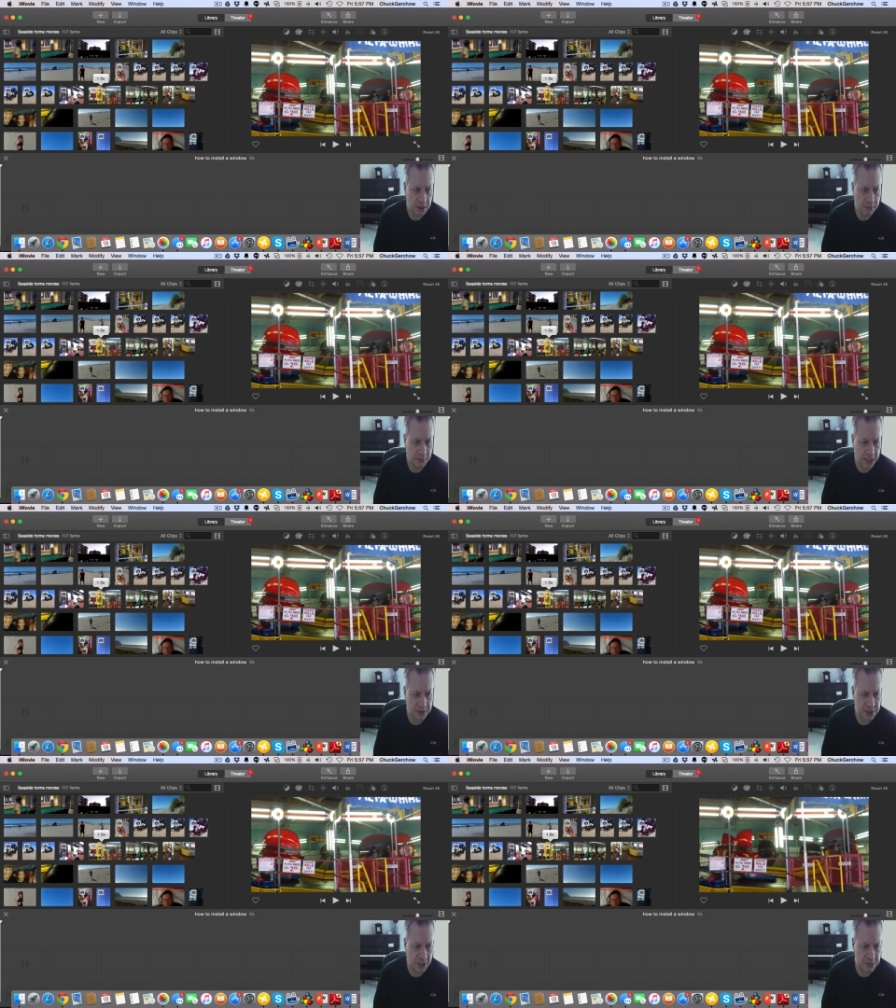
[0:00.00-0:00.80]

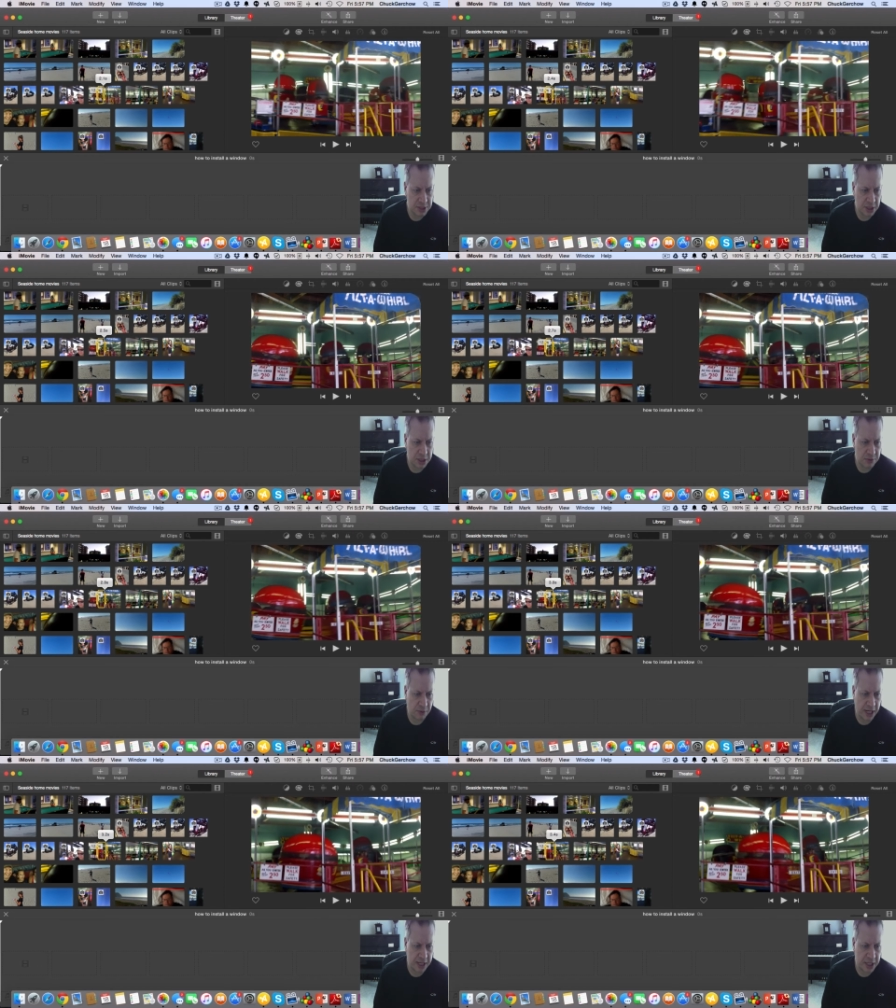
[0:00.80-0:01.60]
mouse, and I'm just going to
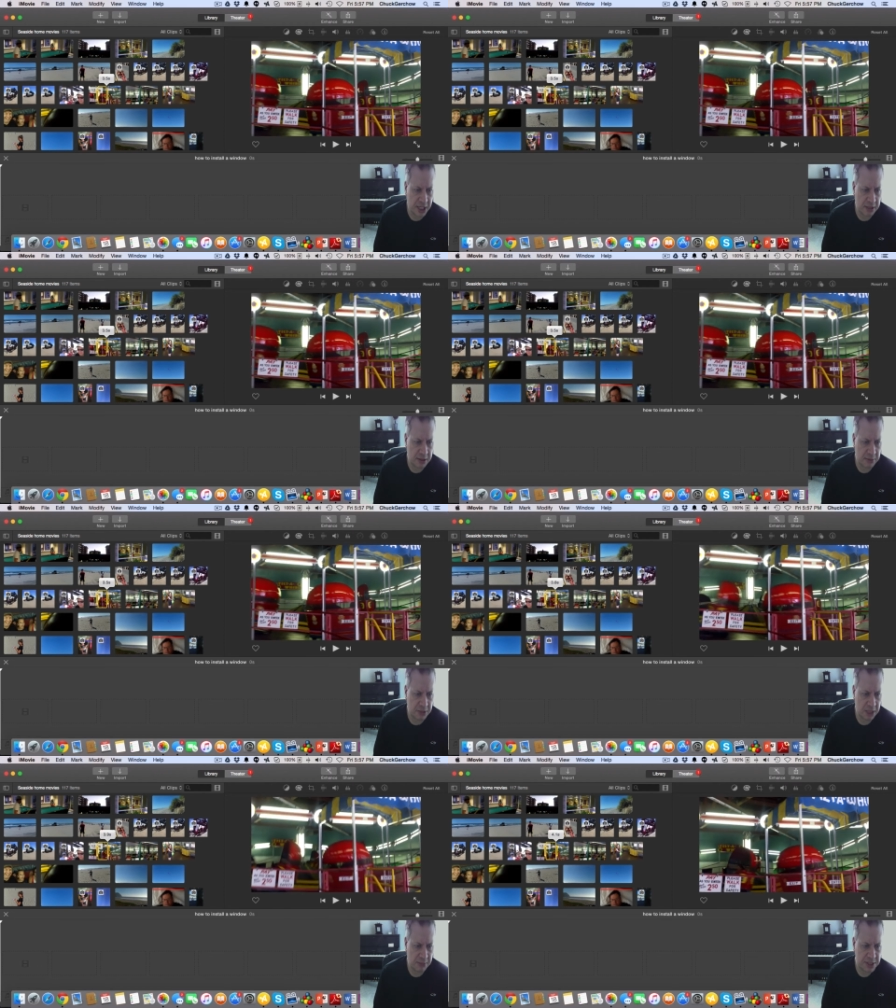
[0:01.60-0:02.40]
drag that. Let me
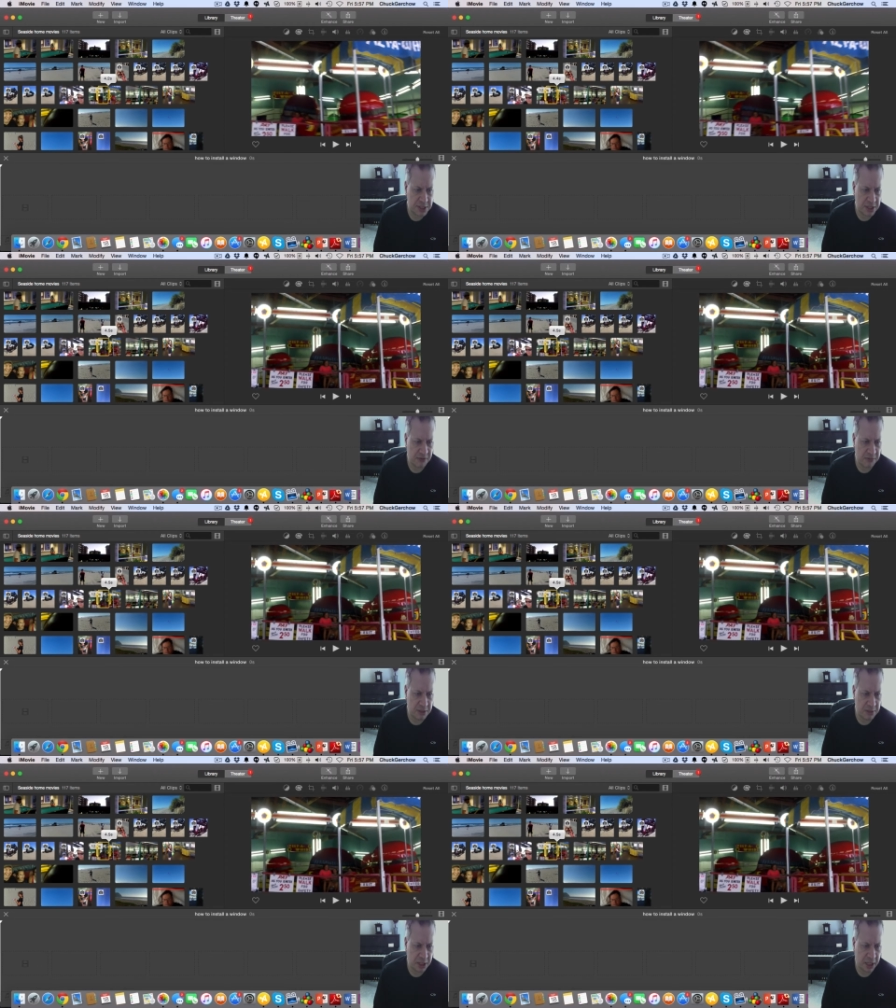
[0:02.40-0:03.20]
get myself
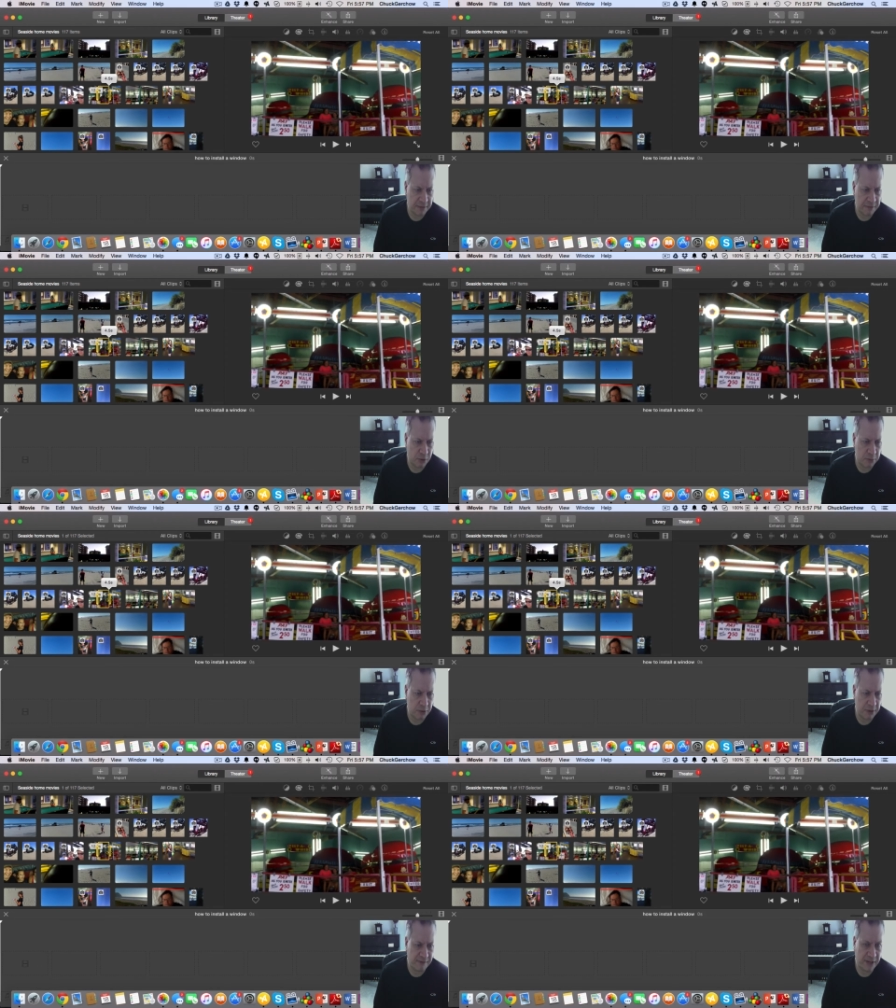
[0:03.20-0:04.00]
maybe like
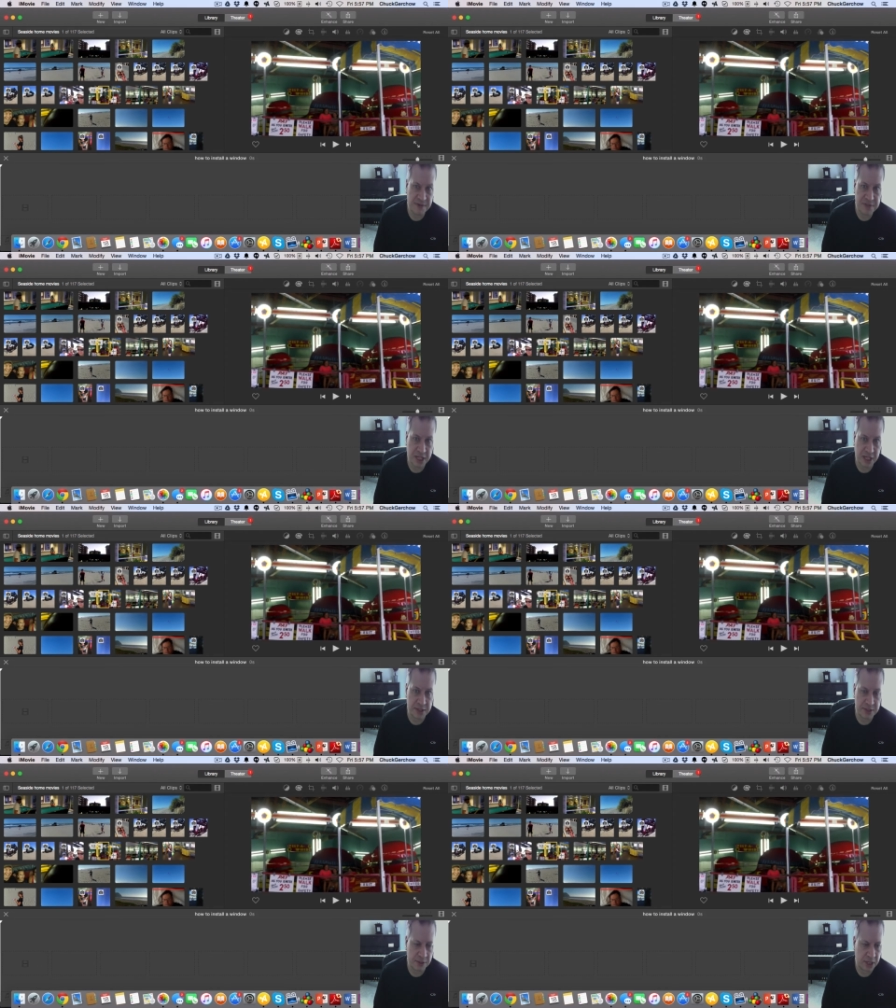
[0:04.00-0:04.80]
4.5
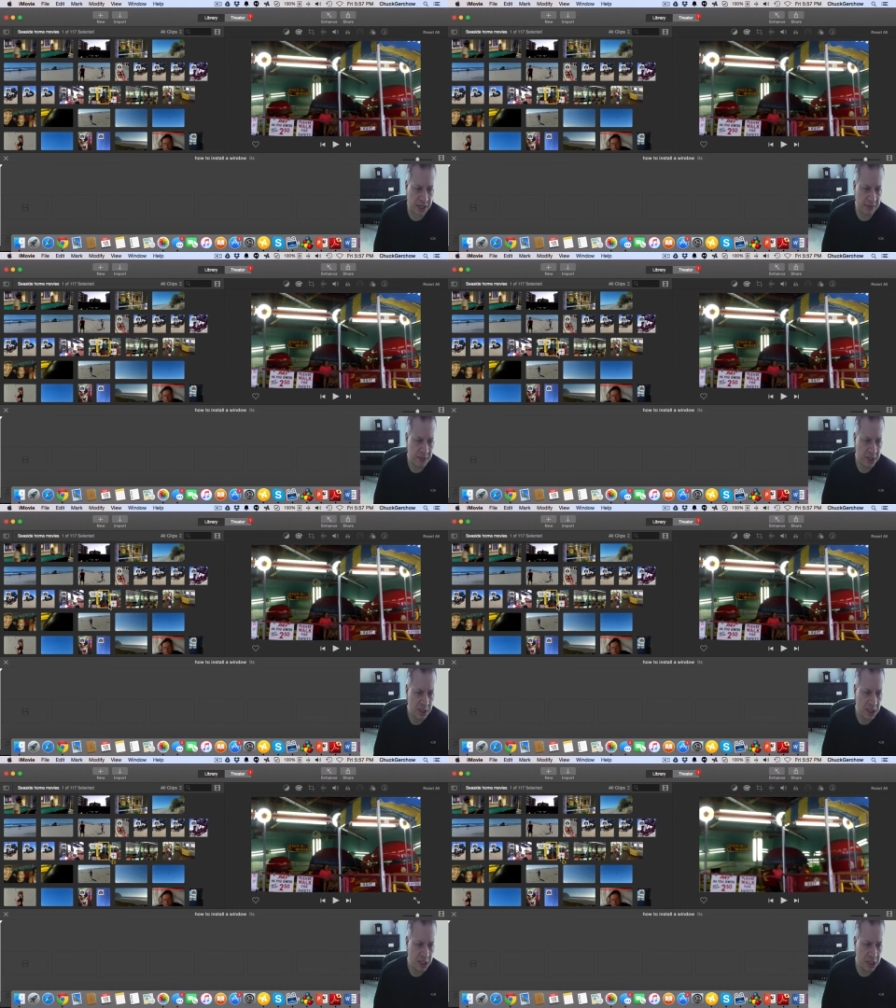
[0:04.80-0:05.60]
seconds, okay?
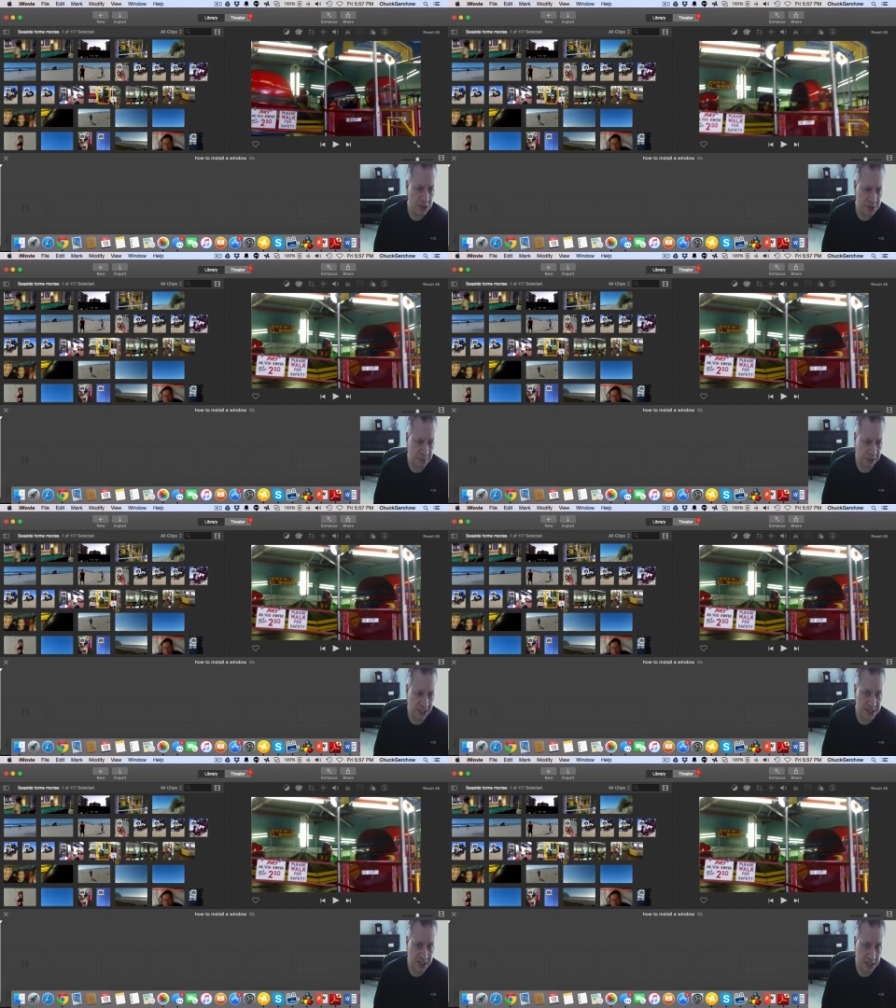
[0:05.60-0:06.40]
And there's the
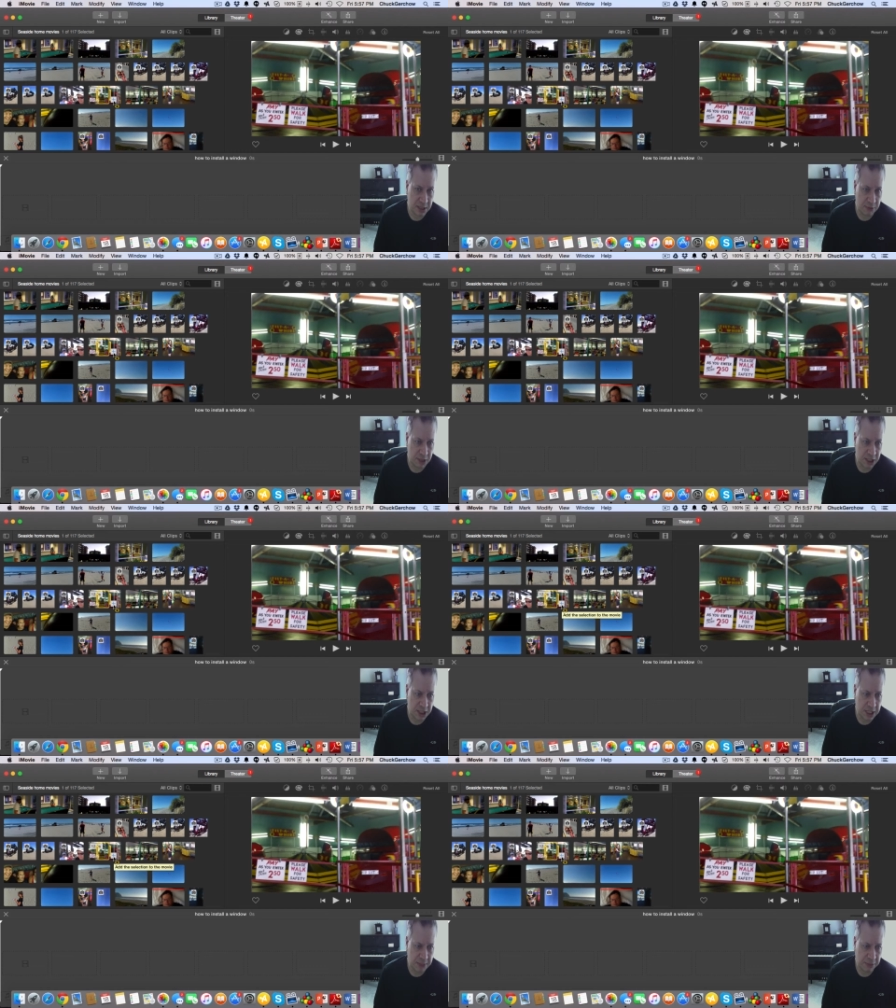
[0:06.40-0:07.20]
plus key. We're going to hit
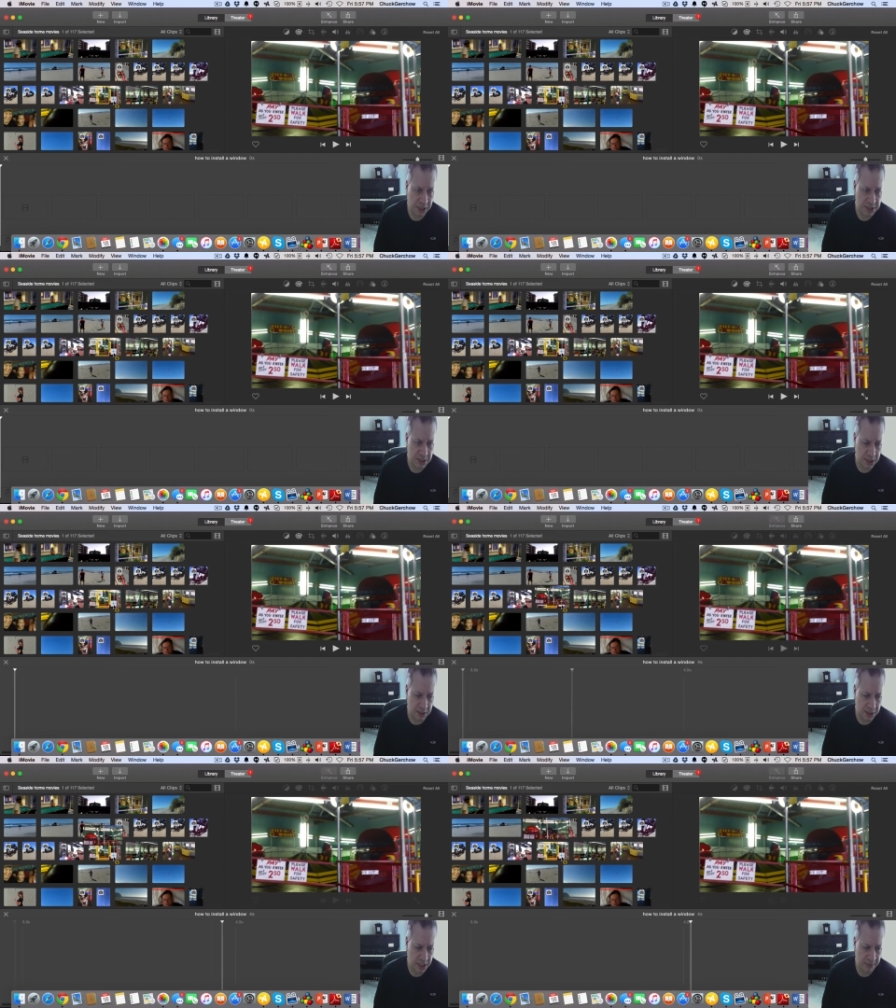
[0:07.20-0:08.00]
that plus key,
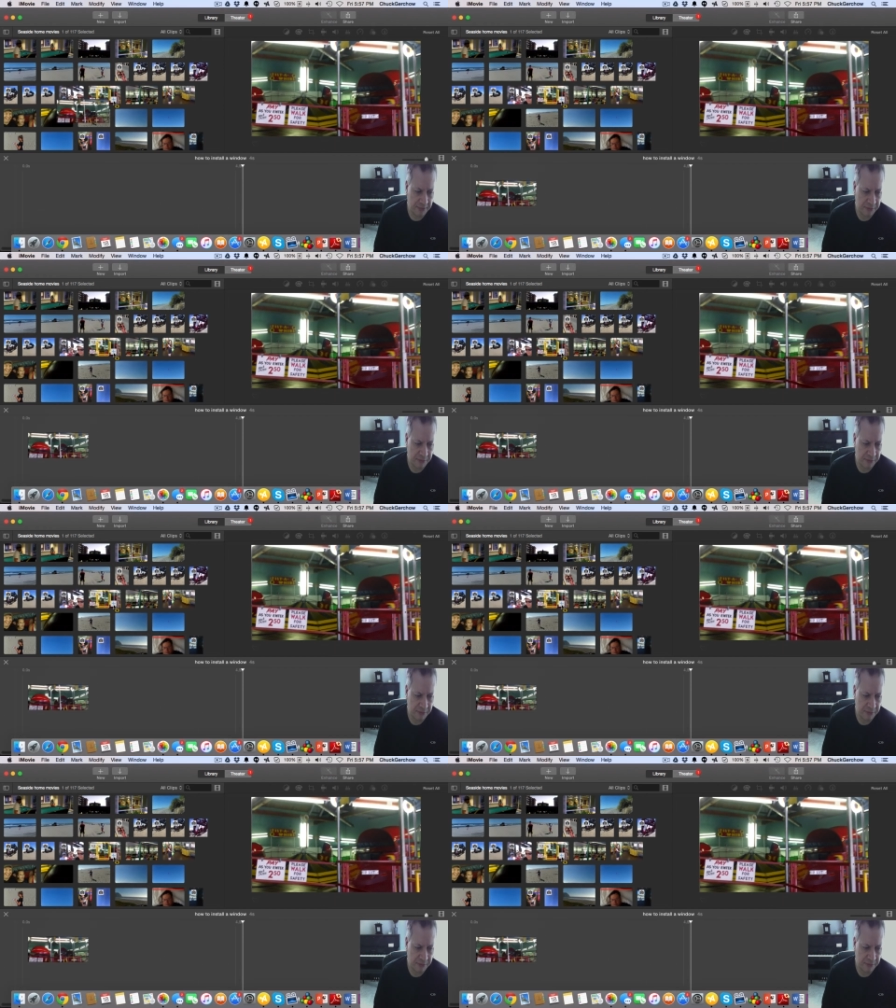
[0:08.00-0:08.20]
okay?